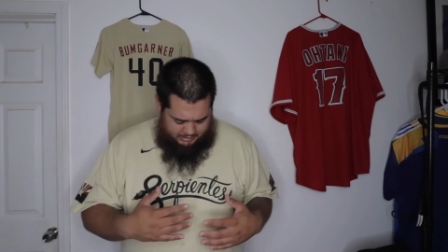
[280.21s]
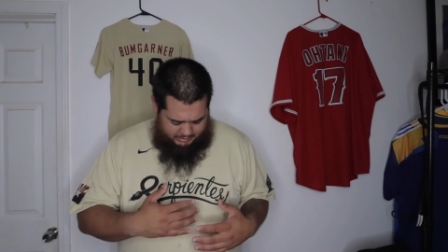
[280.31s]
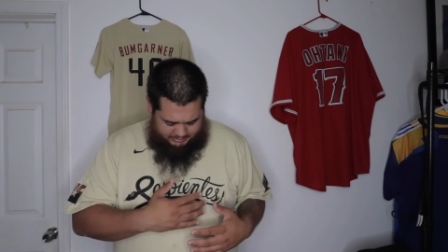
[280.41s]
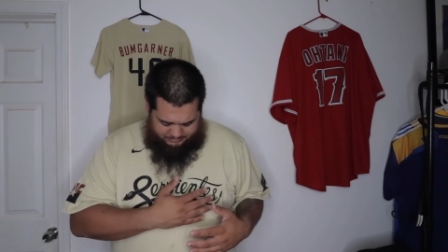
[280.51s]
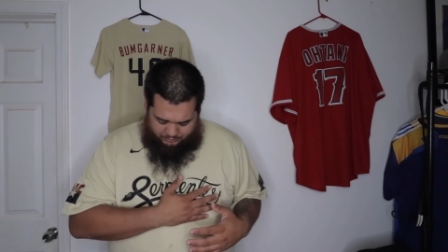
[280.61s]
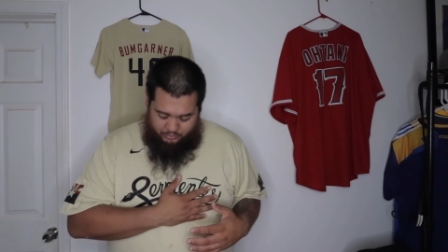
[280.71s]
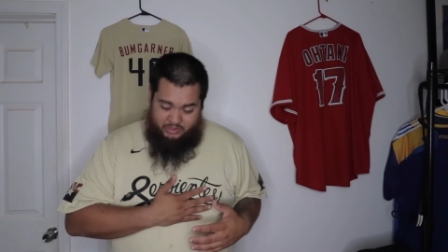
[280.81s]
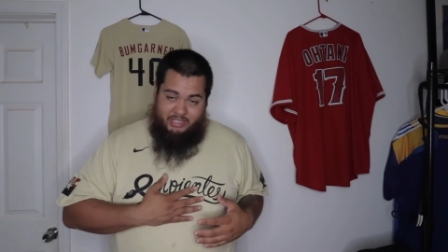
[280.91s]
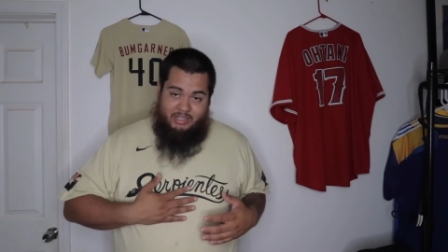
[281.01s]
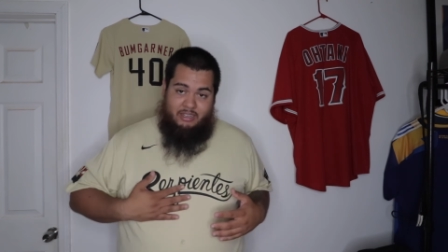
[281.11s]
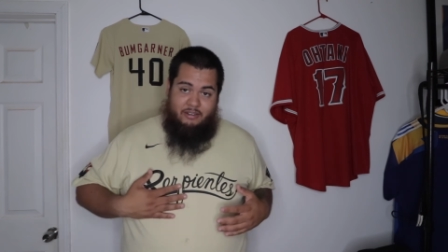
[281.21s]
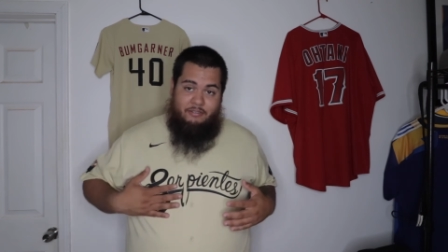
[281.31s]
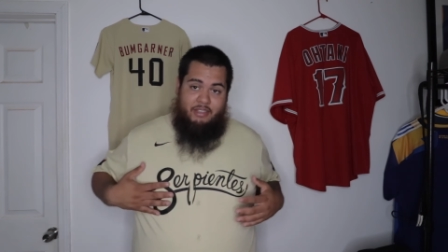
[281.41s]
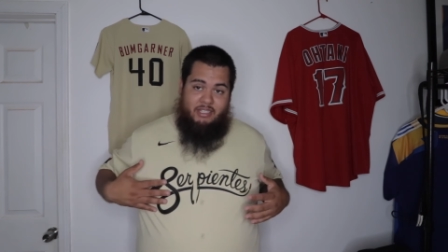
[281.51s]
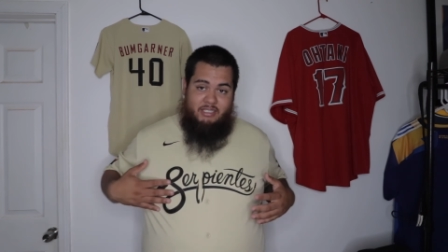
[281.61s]
Um, I really love
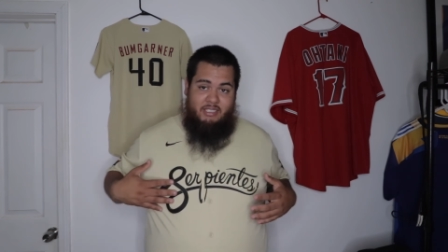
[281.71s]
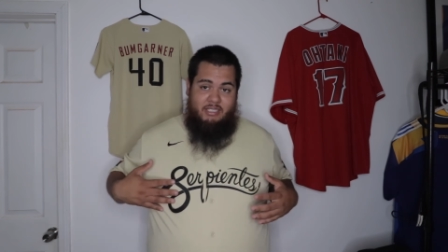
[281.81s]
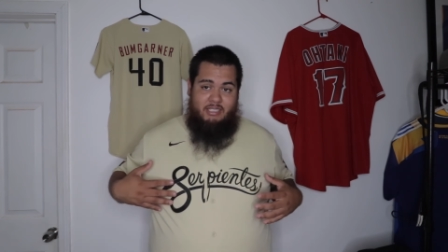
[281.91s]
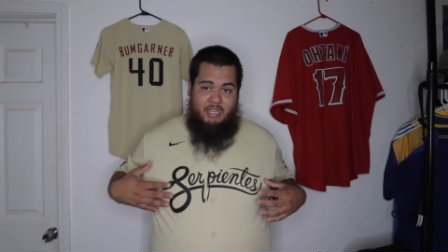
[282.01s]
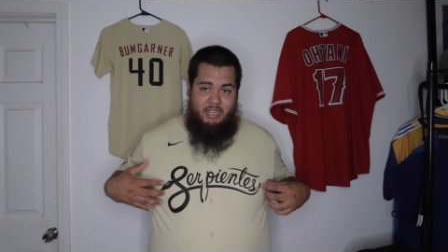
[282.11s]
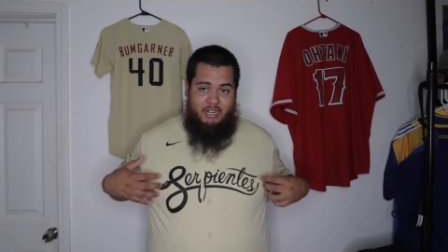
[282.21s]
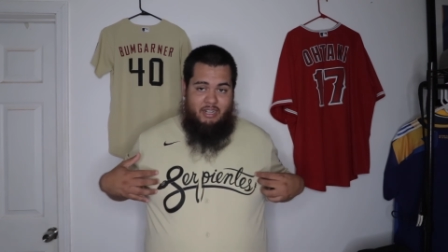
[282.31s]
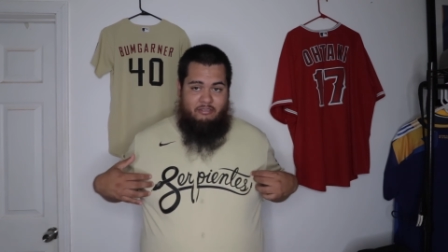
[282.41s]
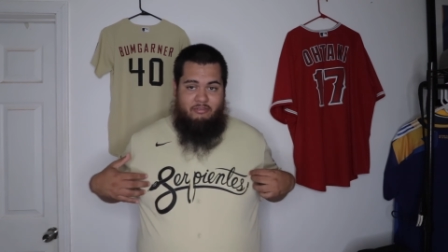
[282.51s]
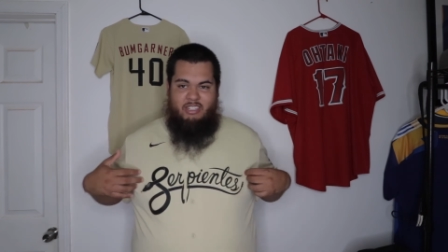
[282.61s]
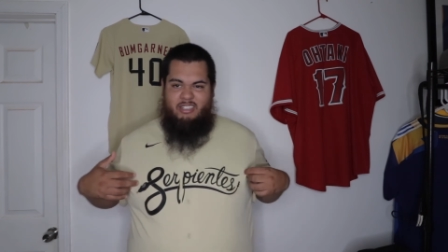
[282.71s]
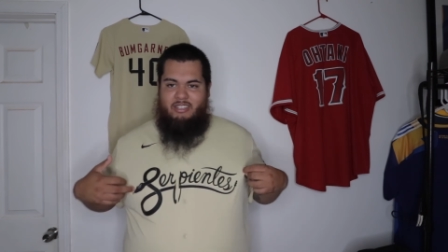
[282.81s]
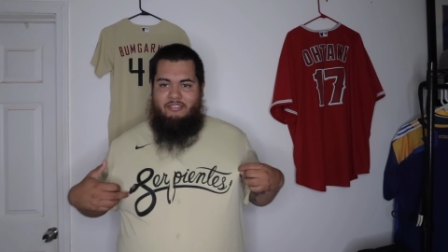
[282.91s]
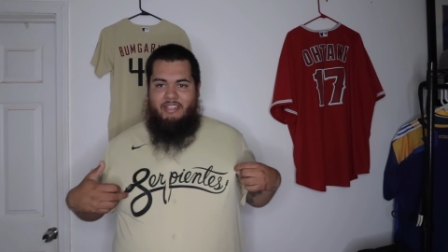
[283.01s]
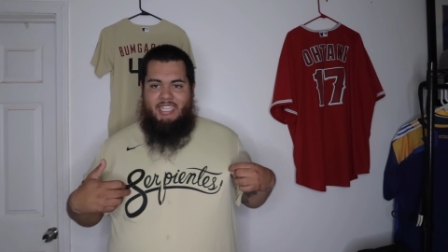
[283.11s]
this design. I really
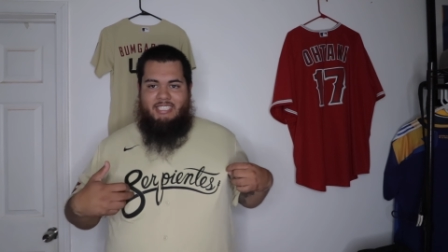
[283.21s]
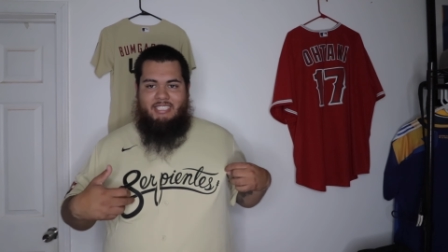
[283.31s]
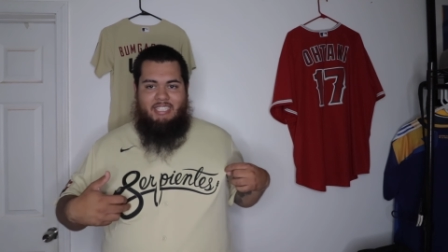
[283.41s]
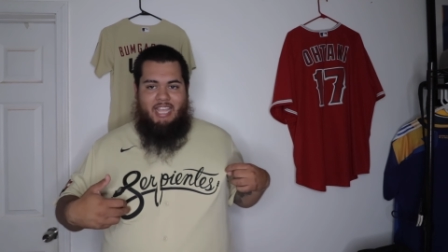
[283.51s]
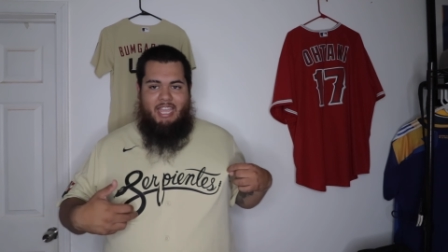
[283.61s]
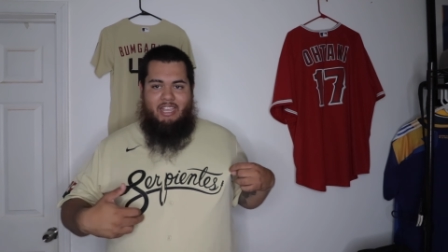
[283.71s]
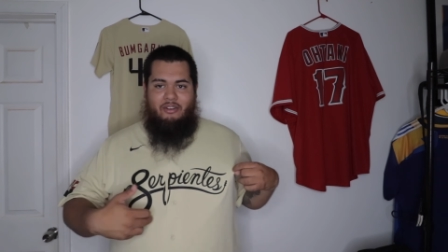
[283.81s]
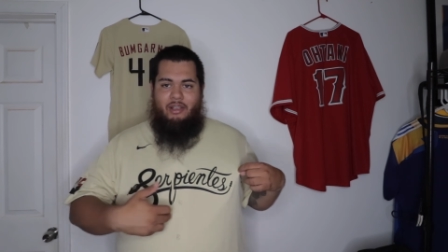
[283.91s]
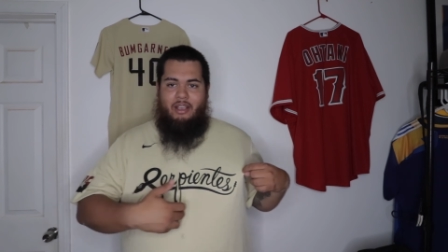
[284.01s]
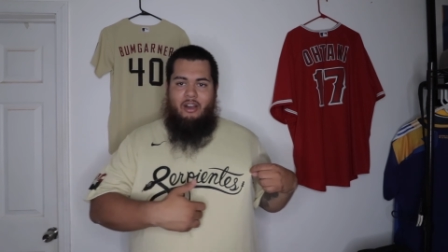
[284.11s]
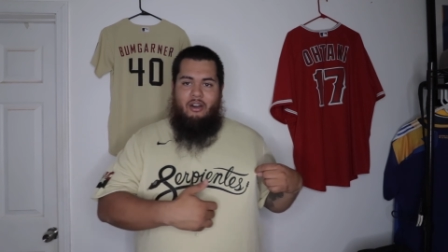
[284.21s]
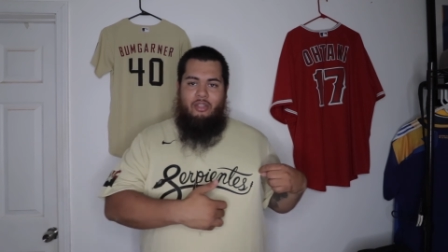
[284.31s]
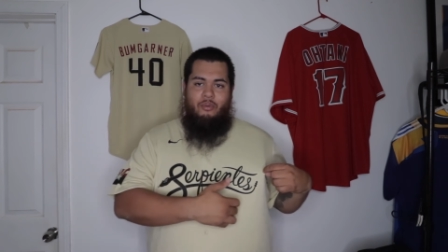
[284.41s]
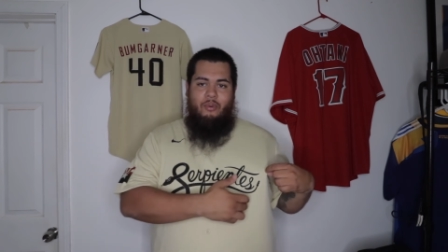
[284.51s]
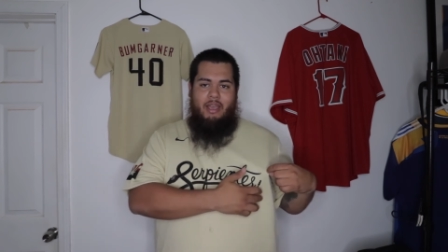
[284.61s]
love that snake going all
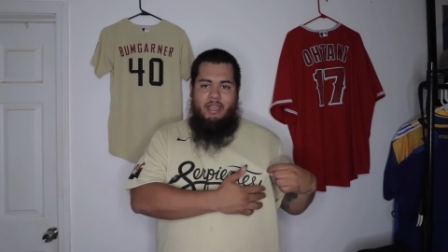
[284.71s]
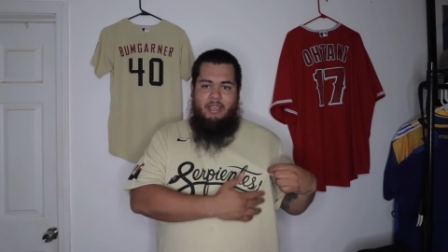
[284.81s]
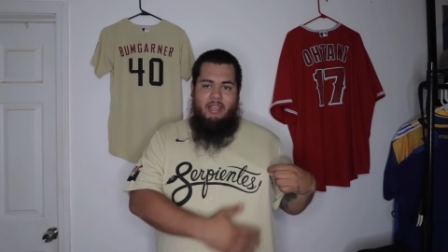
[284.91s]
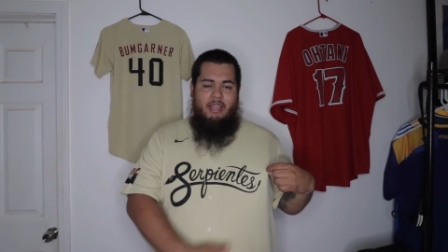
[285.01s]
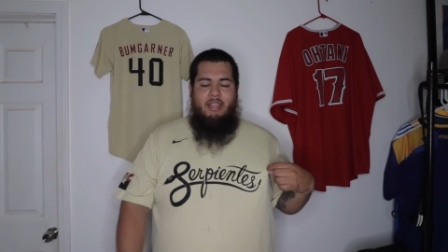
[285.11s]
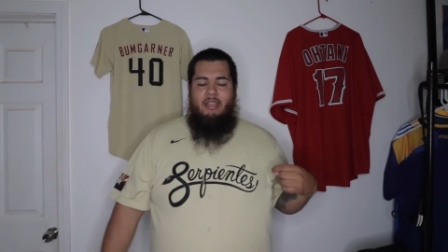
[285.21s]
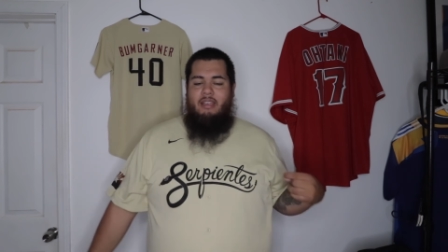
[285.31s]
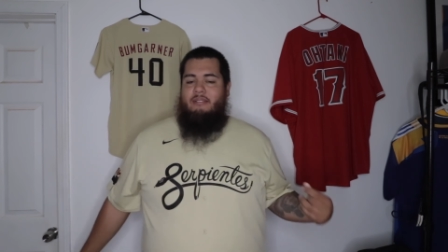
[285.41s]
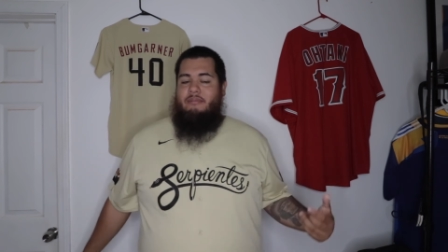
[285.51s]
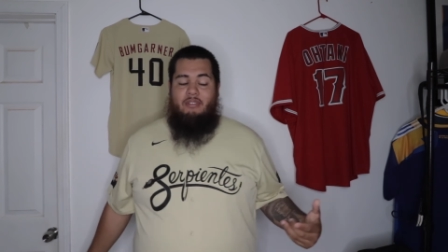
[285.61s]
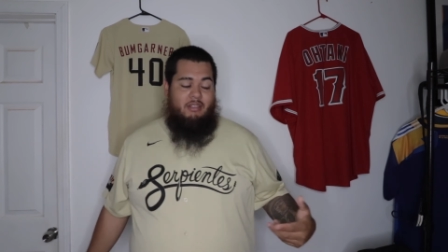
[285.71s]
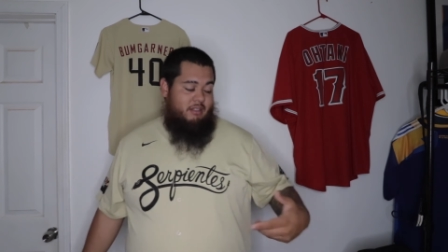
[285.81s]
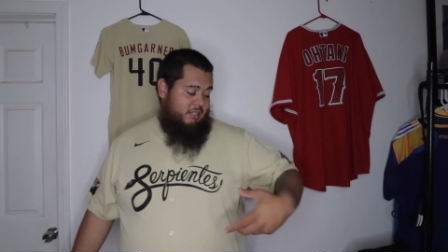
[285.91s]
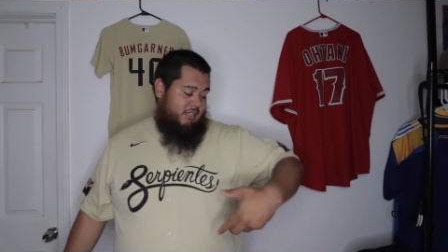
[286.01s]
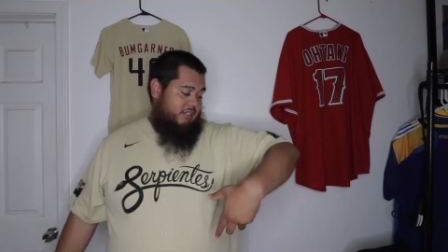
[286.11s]
the way.
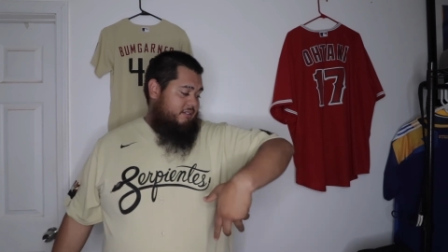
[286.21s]
Like,